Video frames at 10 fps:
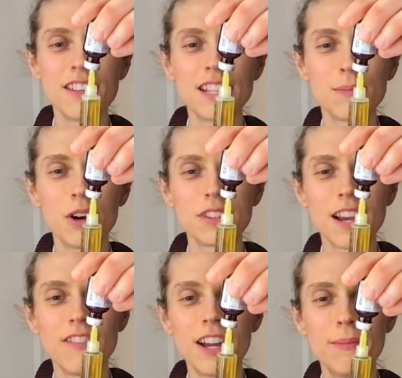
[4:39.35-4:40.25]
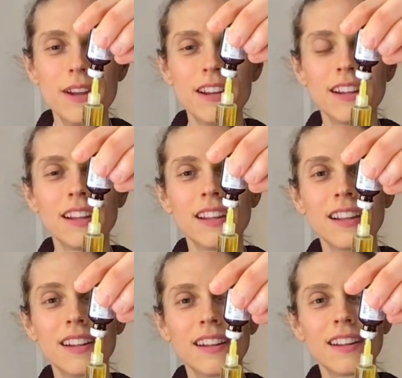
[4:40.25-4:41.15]
this multivitamin.
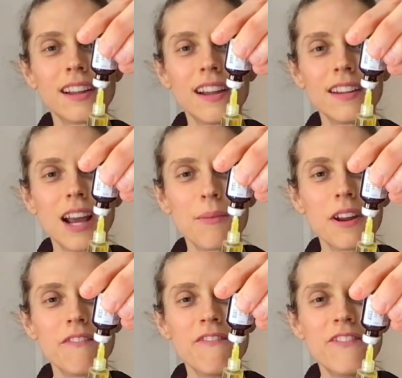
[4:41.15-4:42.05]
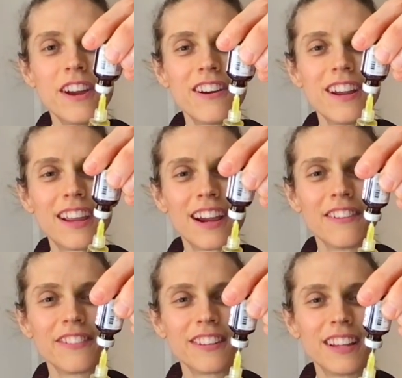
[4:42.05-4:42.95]
Now I'm going to very
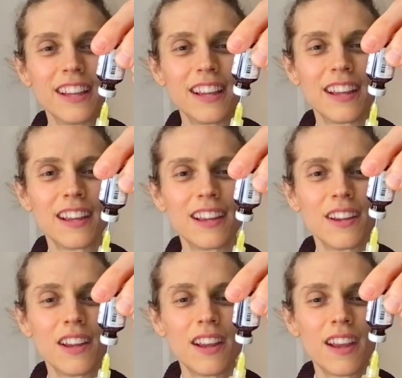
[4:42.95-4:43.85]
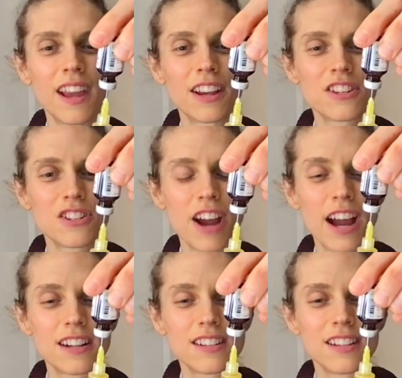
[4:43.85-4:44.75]
carefully
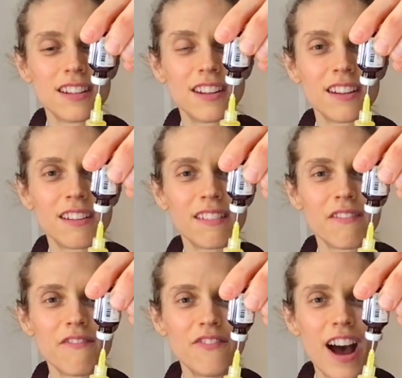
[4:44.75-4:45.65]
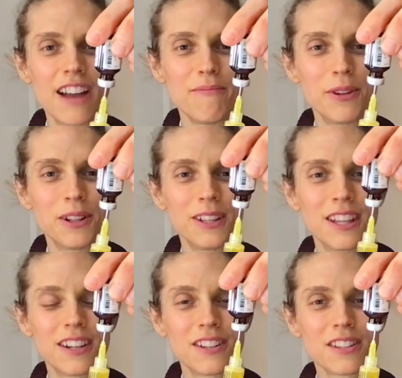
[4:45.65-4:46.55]
extract five
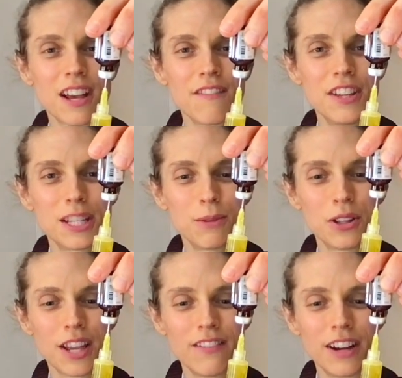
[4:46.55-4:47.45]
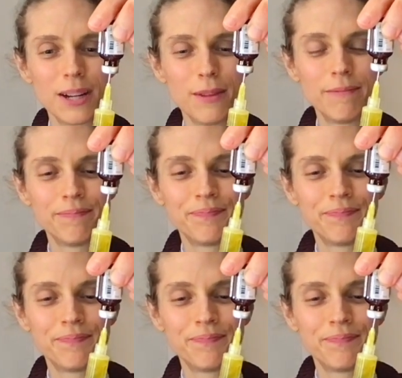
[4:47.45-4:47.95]
milliliters of this multivitamin.